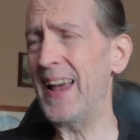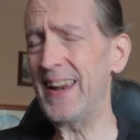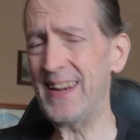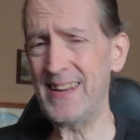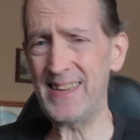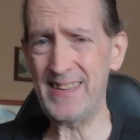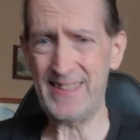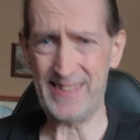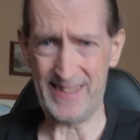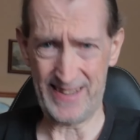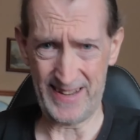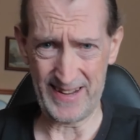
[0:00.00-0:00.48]

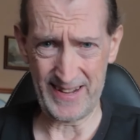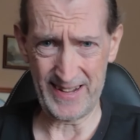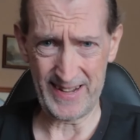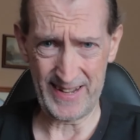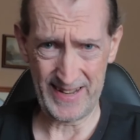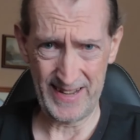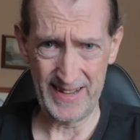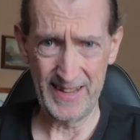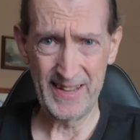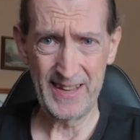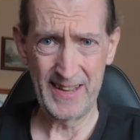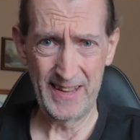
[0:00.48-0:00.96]
anything.
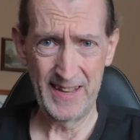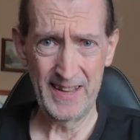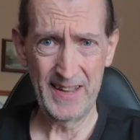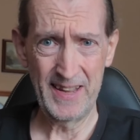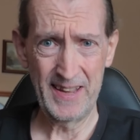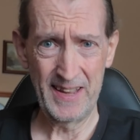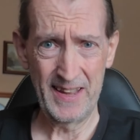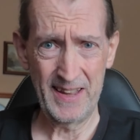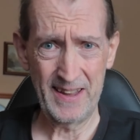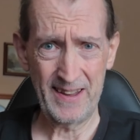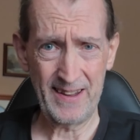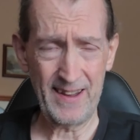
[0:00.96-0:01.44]

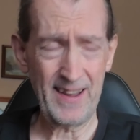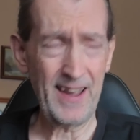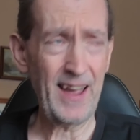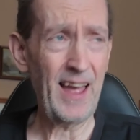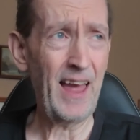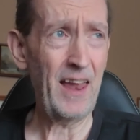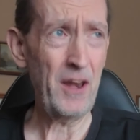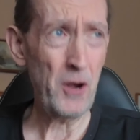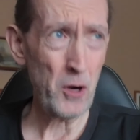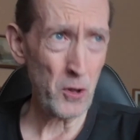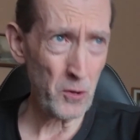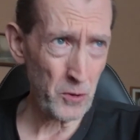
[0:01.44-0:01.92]
Right,
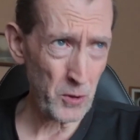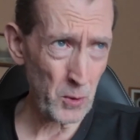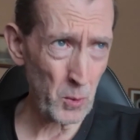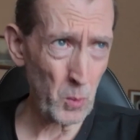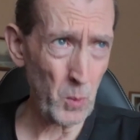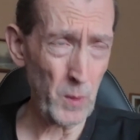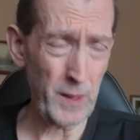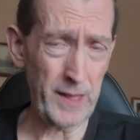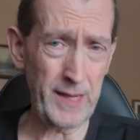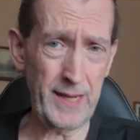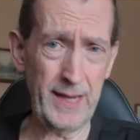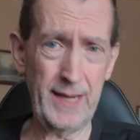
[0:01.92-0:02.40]
another
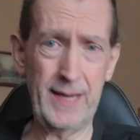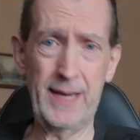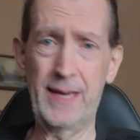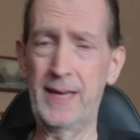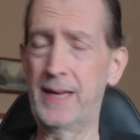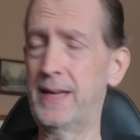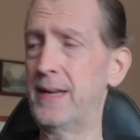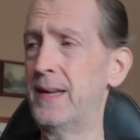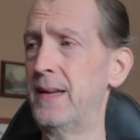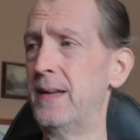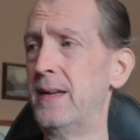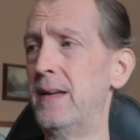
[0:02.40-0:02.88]
week.
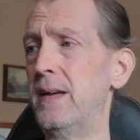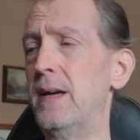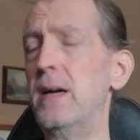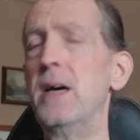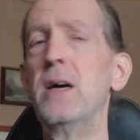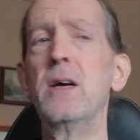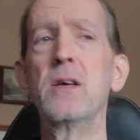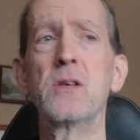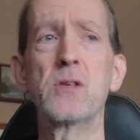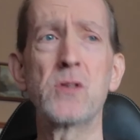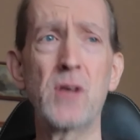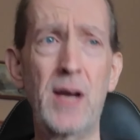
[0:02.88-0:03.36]

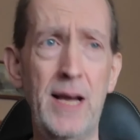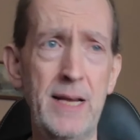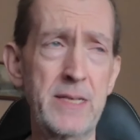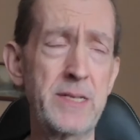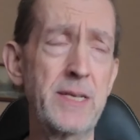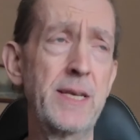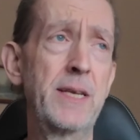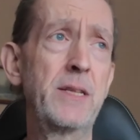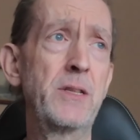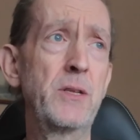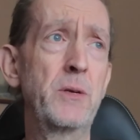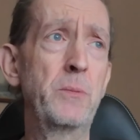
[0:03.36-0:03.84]
So I
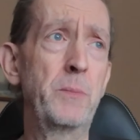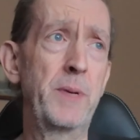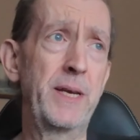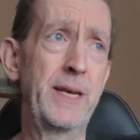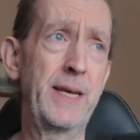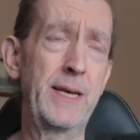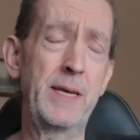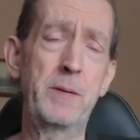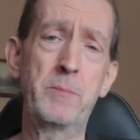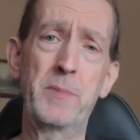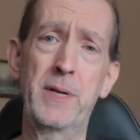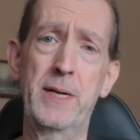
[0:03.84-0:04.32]
send them an
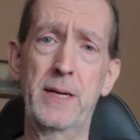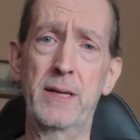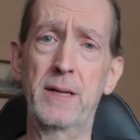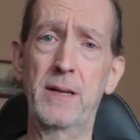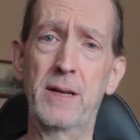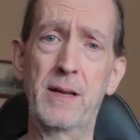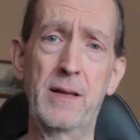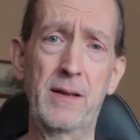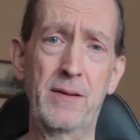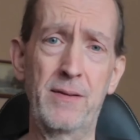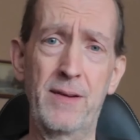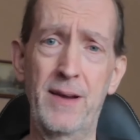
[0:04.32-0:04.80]
email.
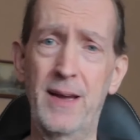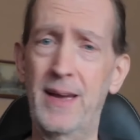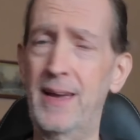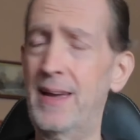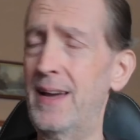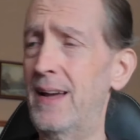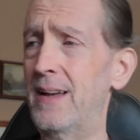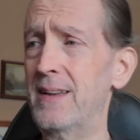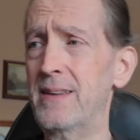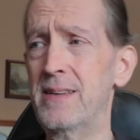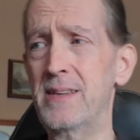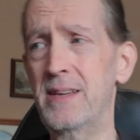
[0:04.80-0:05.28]
Right,
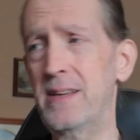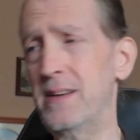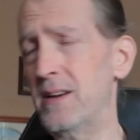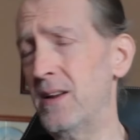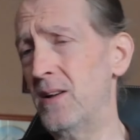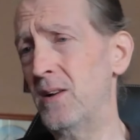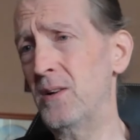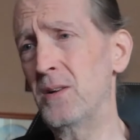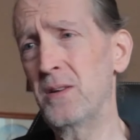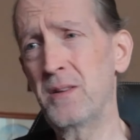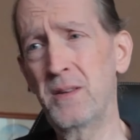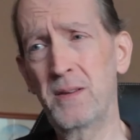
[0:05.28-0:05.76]
I said,
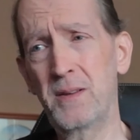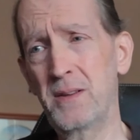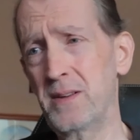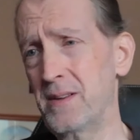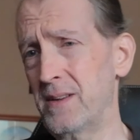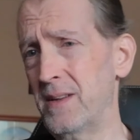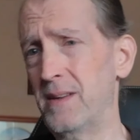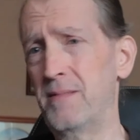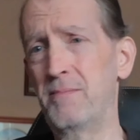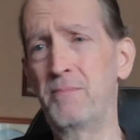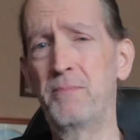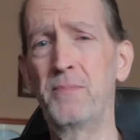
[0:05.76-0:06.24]
look,
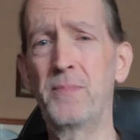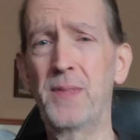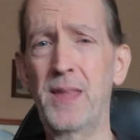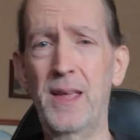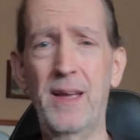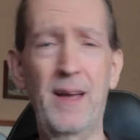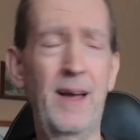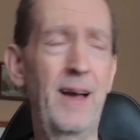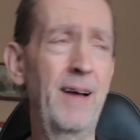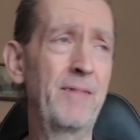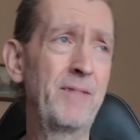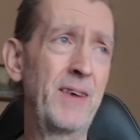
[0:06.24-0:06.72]

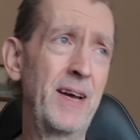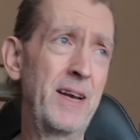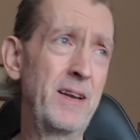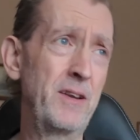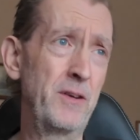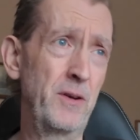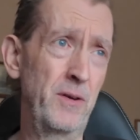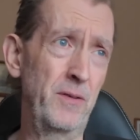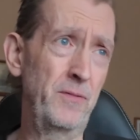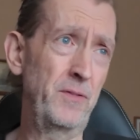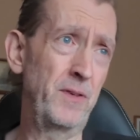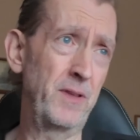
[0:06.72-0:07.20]
I've had
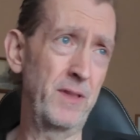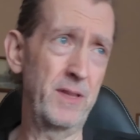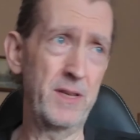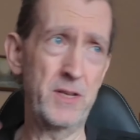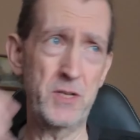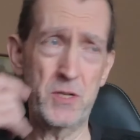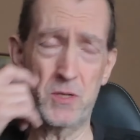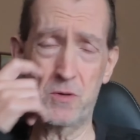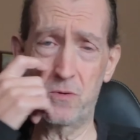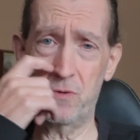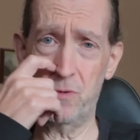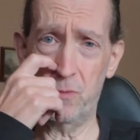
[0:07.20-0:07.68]
enough of
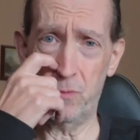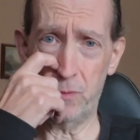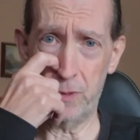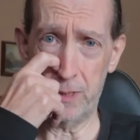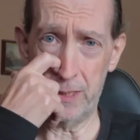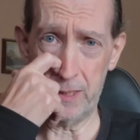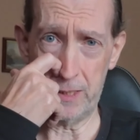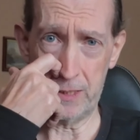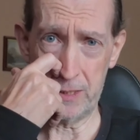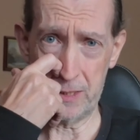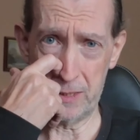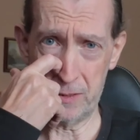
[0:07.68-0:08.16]
this, screw
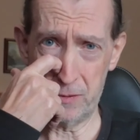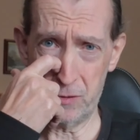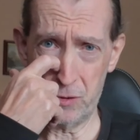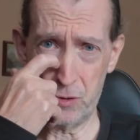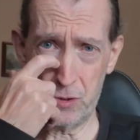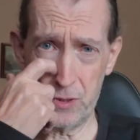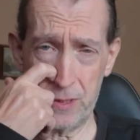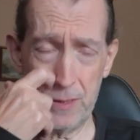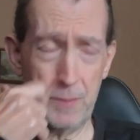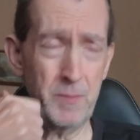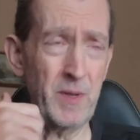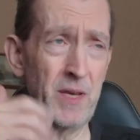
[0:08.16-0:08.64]
this,
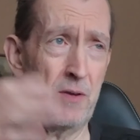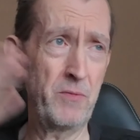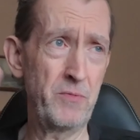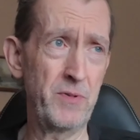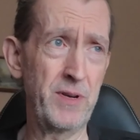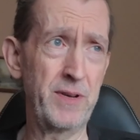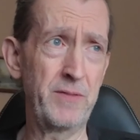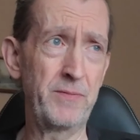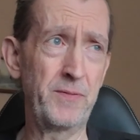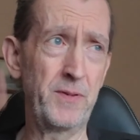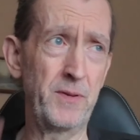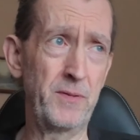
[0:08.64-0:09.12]
just give me a
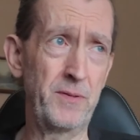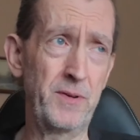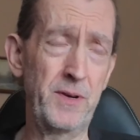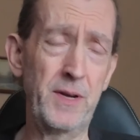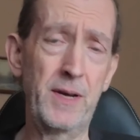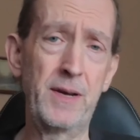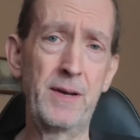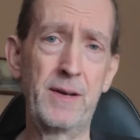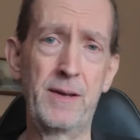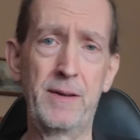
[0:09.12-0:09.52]
refund.